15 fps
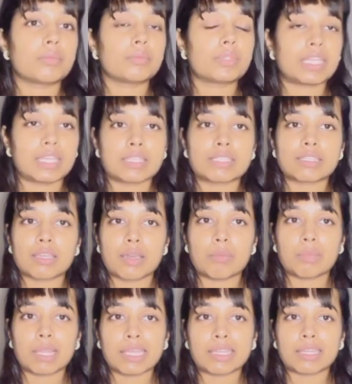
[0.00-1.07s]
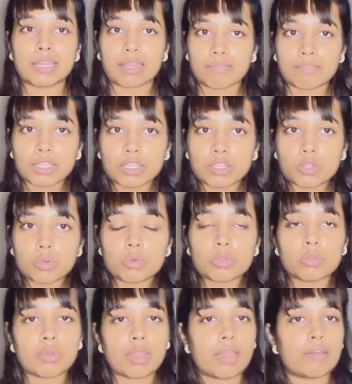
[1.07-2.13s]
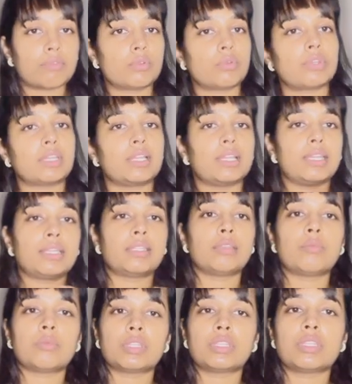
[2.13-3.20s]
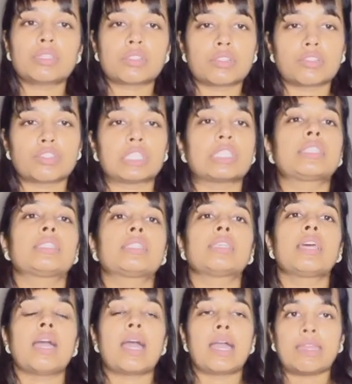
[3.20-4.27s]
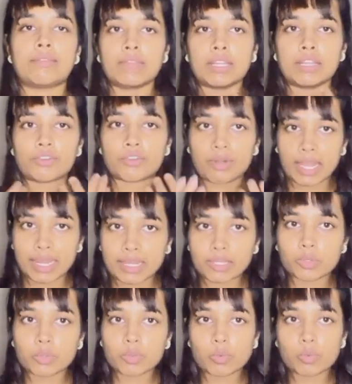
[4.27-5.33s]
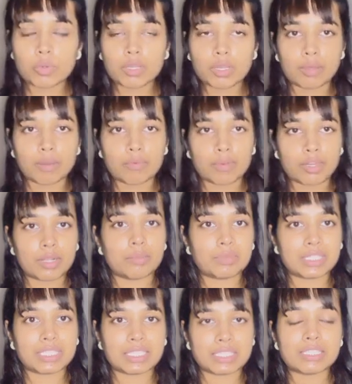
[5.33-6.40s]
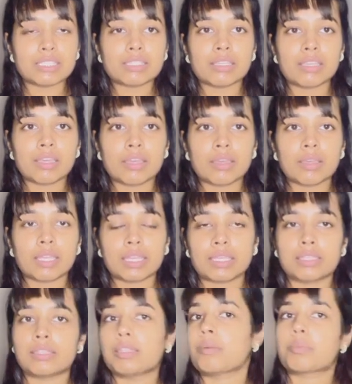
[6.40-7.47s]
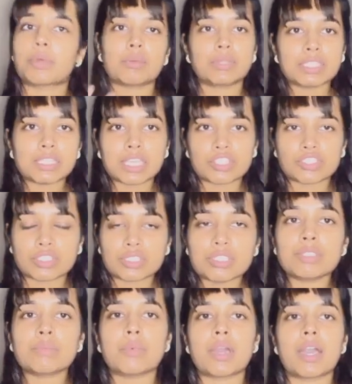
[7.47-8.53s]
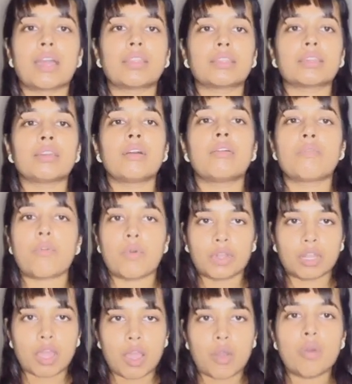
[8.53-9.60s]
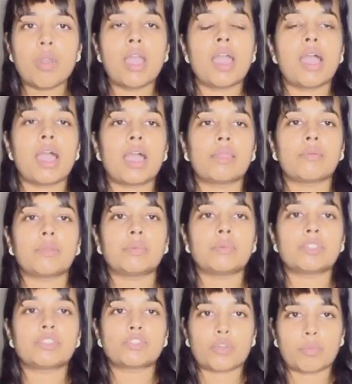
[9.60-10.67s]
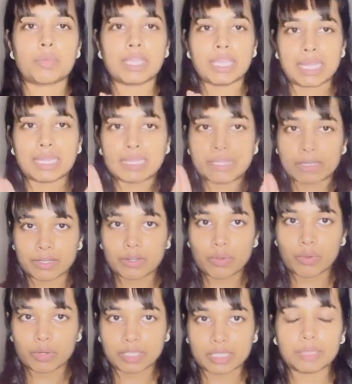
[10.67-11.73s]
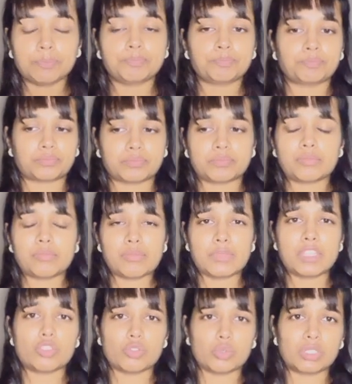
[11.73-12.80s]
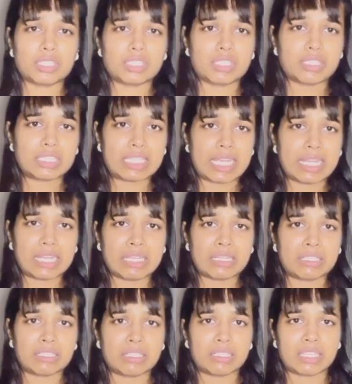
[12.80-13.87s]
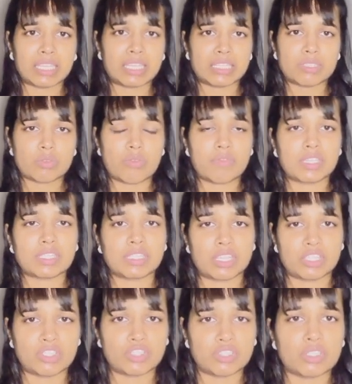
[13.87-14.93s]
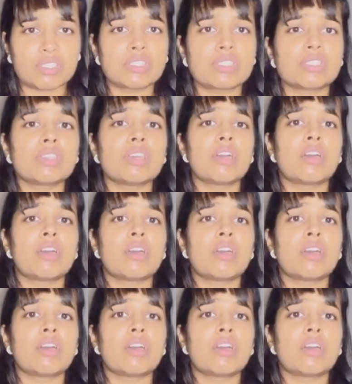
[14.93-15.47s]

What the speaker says: things come like revenue, you have to relate them with the assertions. I will try to cover up these in the upcoming sessions, but for now I will be stopping at here only. So this is another case of Accentures.